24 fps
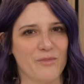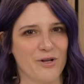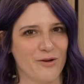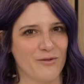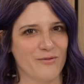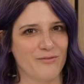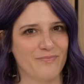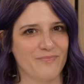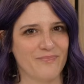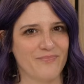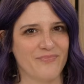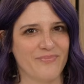note.
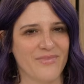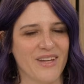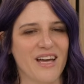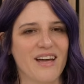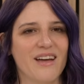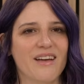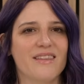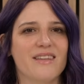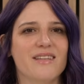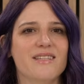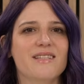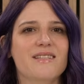
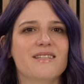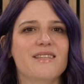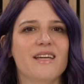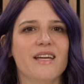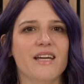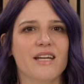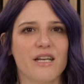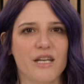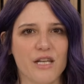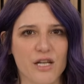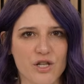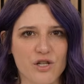This is the
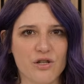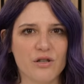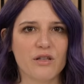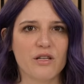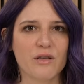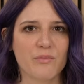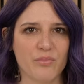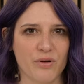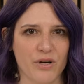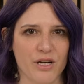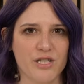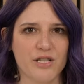initial
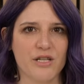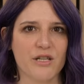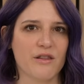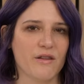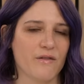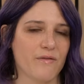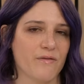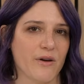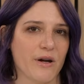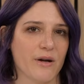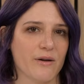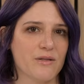impression the
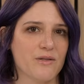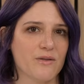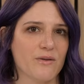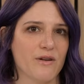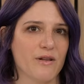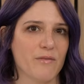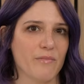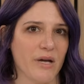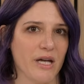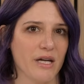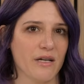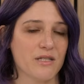fragrance
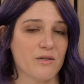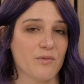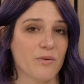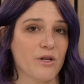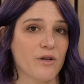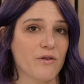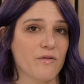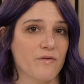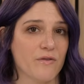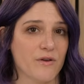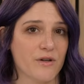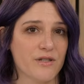oil makes when
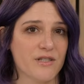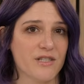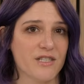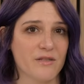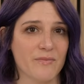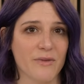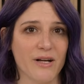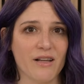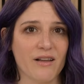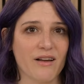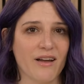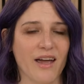you first
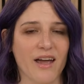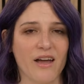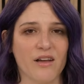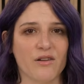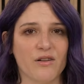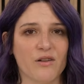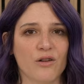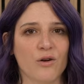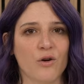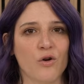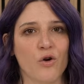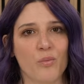smell a
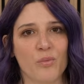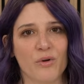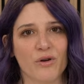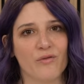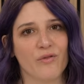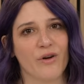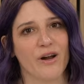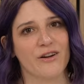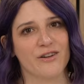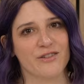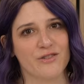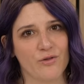candle or open a
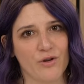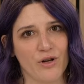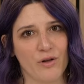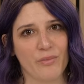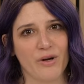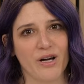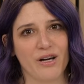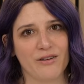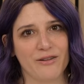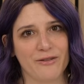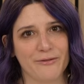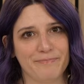fragrance oil
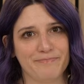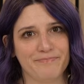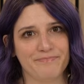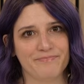bottle.